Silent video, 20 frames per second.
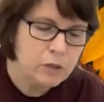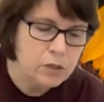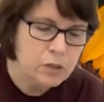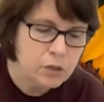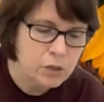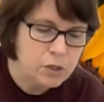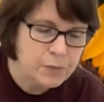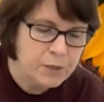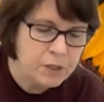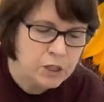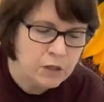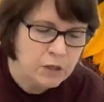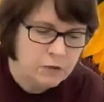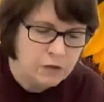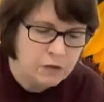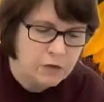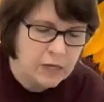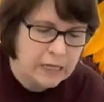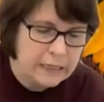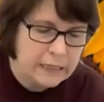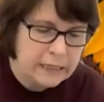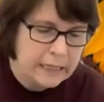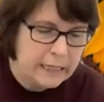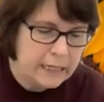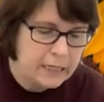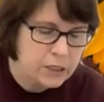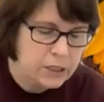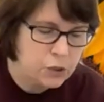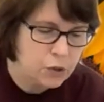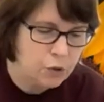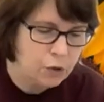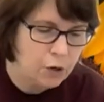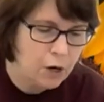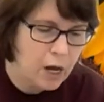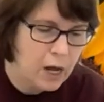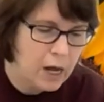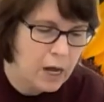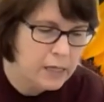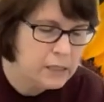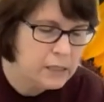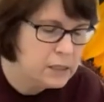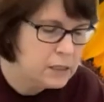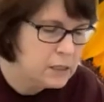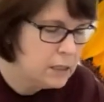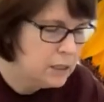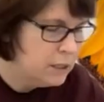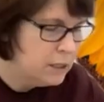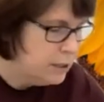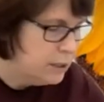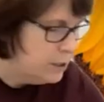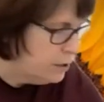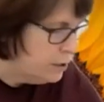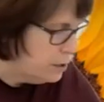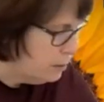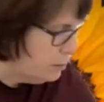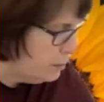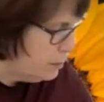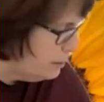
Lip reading: So especially if you've got knees crossed, you